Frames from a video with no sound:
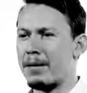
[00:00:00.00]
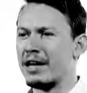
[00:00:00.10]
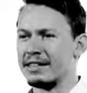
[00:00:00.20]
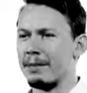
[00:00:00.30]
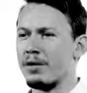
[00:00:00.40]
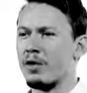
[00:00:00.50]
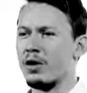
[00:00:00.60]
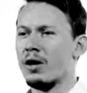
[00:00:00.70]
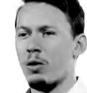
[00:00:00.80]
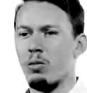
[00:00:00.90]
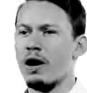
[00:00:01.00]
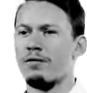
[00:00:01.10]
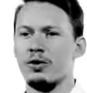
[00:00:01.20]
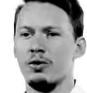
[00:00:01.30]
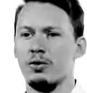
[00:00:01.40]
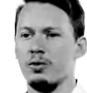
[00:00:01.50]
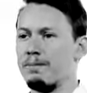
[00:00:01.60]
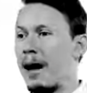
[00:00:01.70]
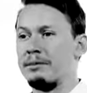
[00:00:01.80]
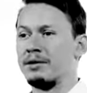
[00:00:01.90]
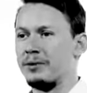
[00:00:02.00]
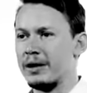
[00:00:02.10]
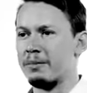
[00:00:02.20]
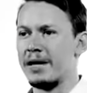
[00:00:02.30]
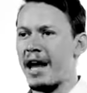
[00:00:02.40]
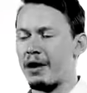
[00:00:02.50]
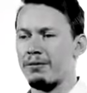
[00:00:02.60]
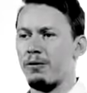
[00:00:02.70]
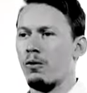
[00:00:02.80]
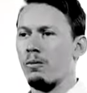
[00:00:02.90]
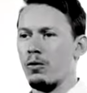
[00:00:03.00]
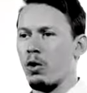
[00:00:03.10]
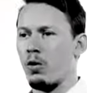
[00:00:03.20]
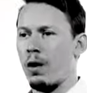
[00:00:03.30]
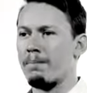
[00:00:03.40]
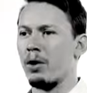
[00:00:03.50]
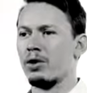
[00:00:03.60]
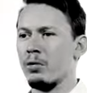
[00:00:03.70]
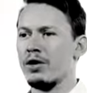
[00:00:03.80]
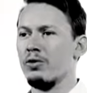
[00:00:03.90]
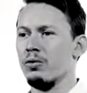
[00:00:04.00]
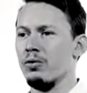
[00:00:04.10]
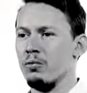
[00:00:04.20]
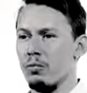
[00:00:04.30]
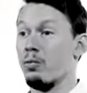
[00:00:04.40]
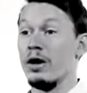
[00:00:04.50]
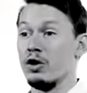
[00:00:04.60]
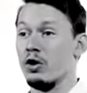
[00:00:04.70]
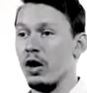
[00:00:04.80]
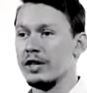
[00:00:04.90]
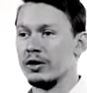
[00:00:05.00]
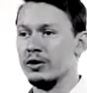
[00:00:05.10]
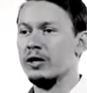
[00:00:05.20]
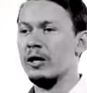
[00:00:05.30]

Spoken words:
And it's something that whenever you perhaps feel a bit out of form or not quite bowling where you'd like to,